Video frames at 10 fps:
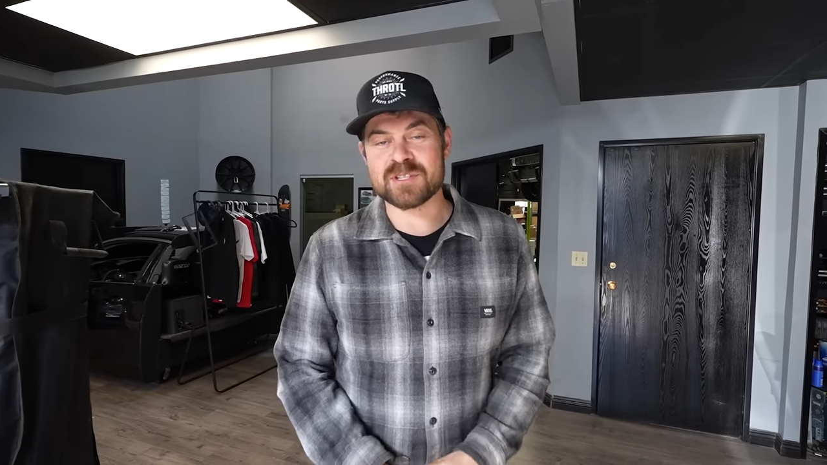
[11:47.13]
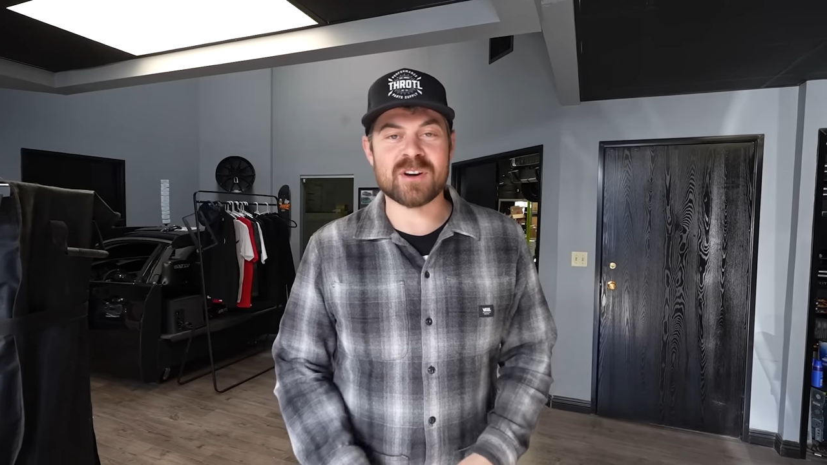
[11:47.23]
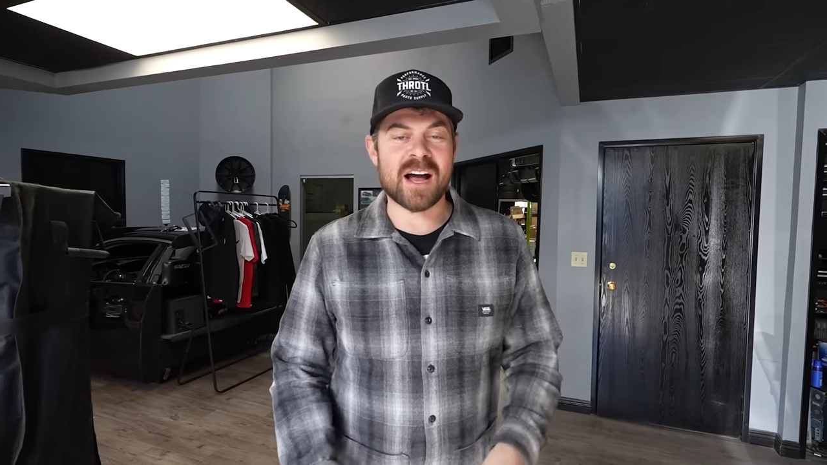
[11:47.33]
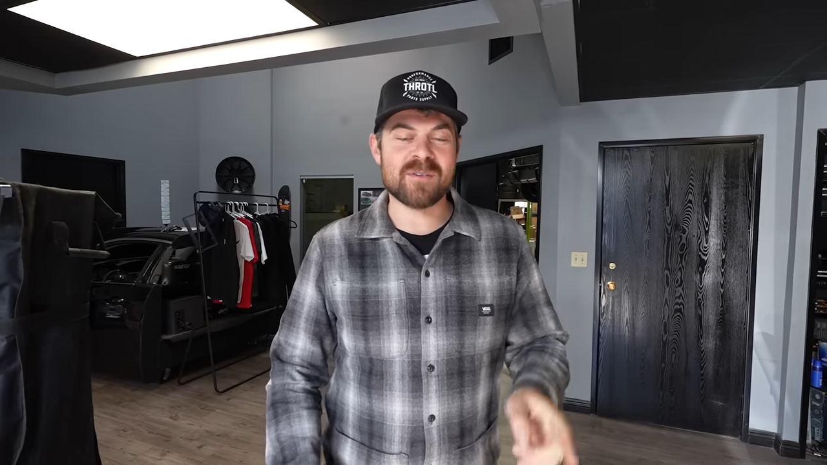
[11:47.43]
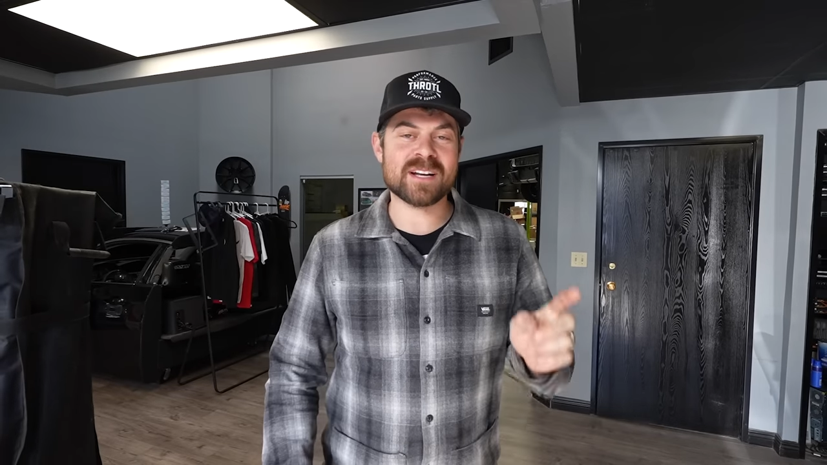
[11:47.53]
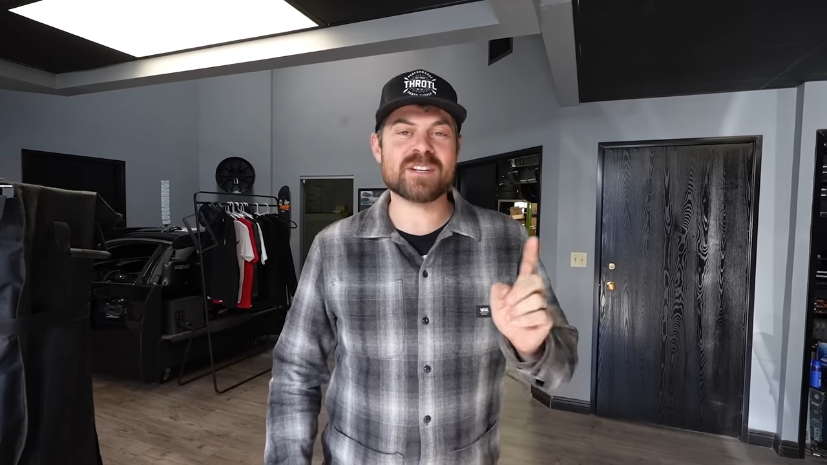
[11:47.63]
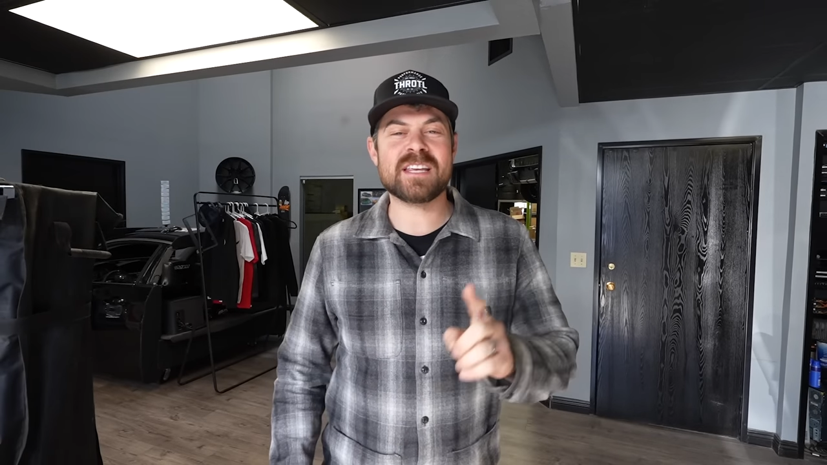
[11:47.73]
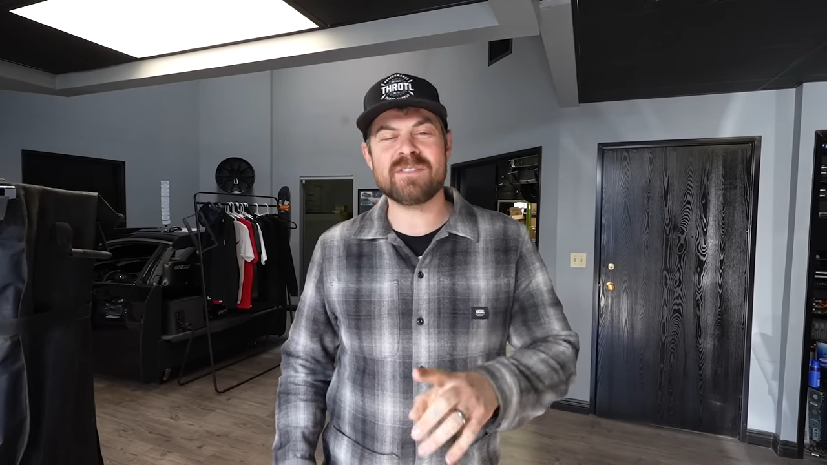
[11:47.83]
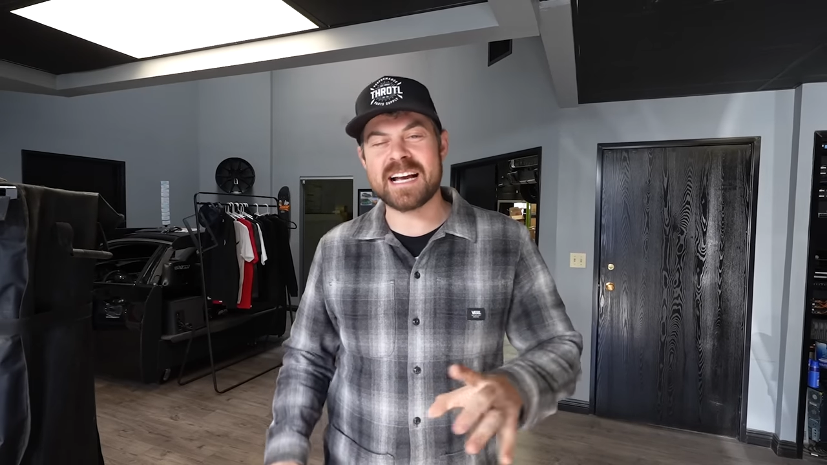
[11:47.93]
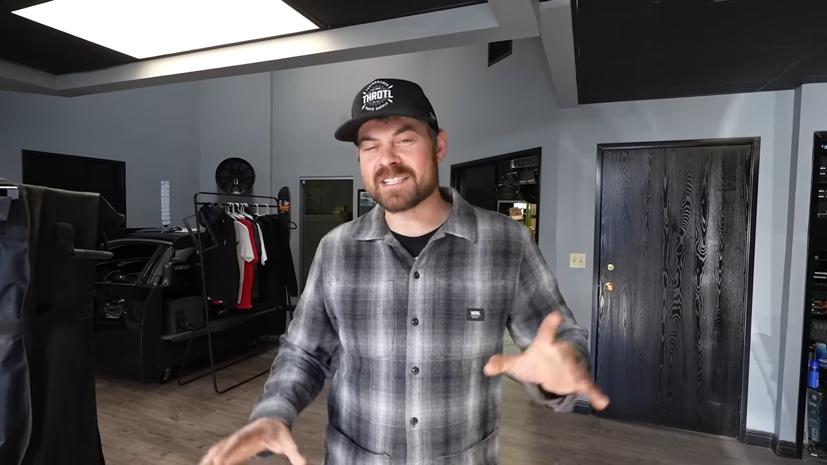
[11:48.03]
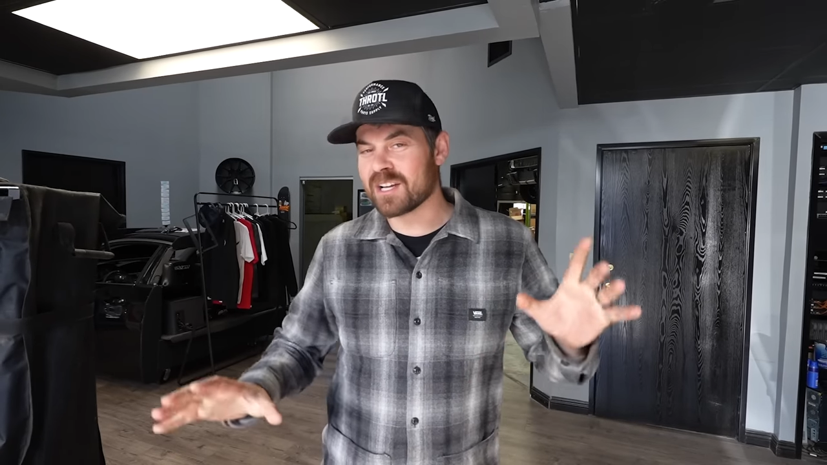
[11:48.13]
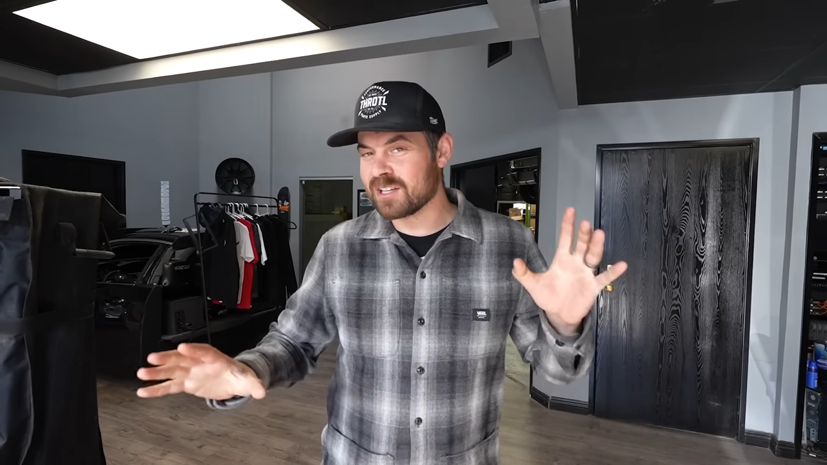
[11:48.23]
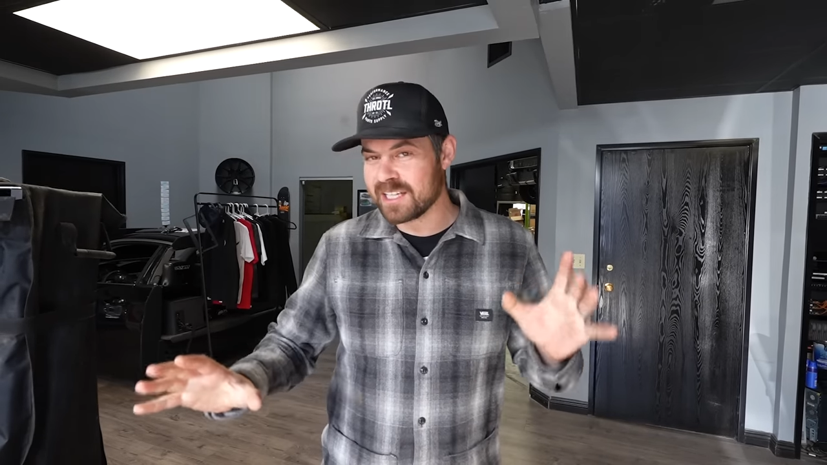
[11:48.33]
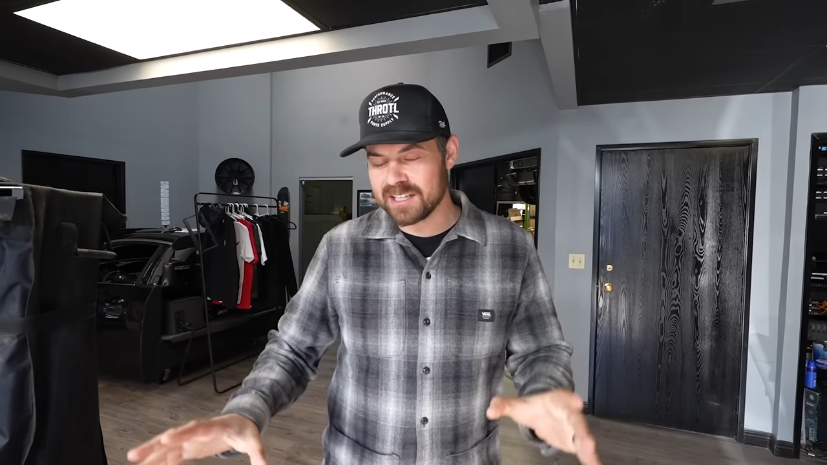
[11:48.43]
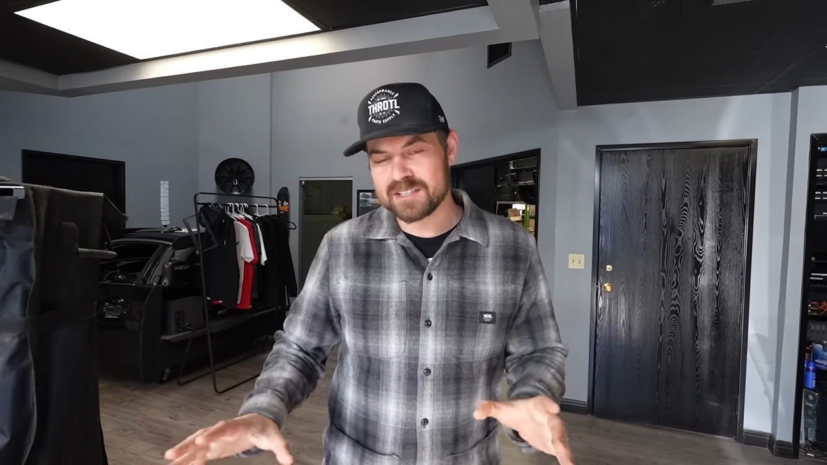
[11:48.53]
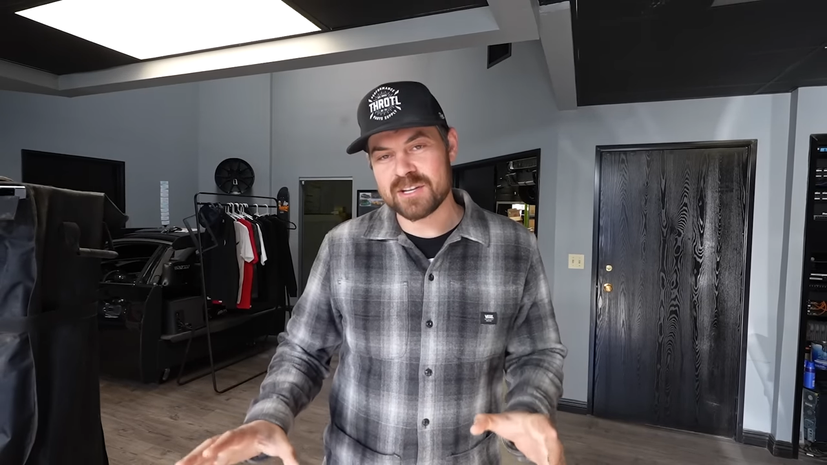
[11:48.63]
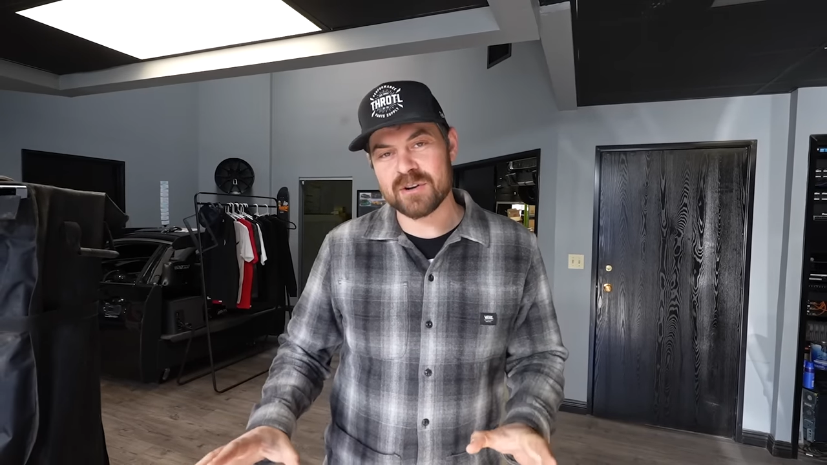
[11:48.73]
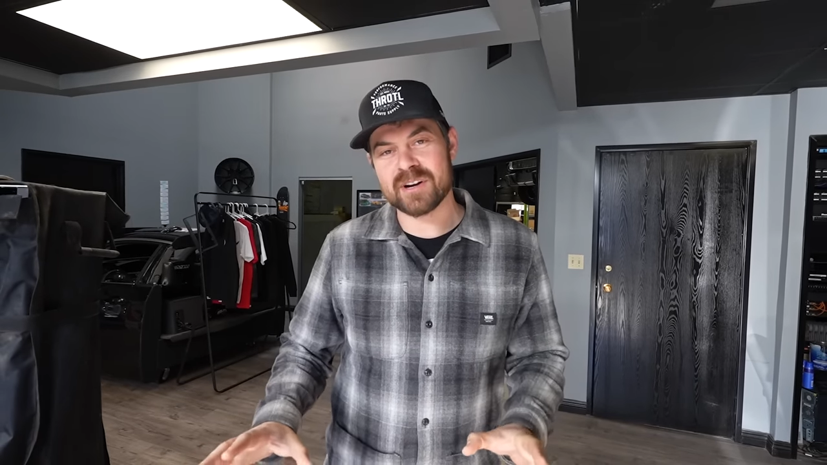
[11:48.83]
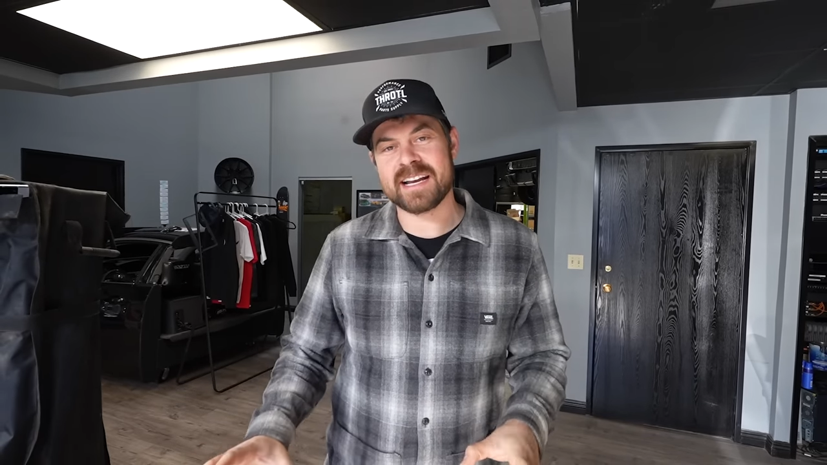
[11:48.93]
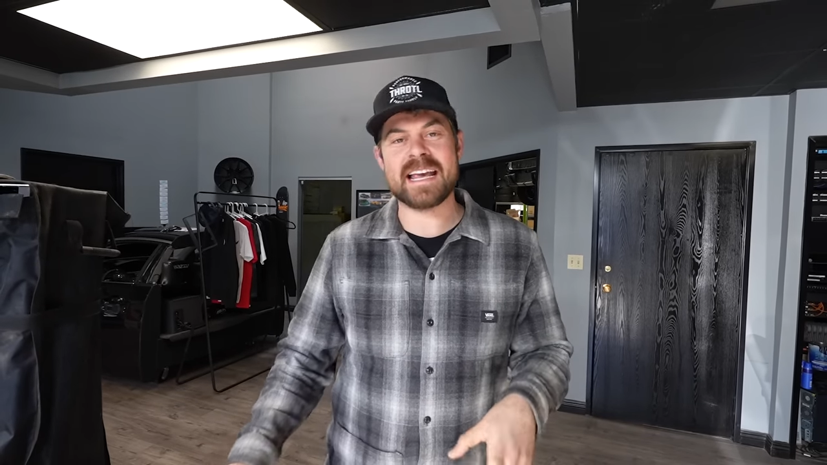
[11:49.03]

So I wanna give you guys a little tour in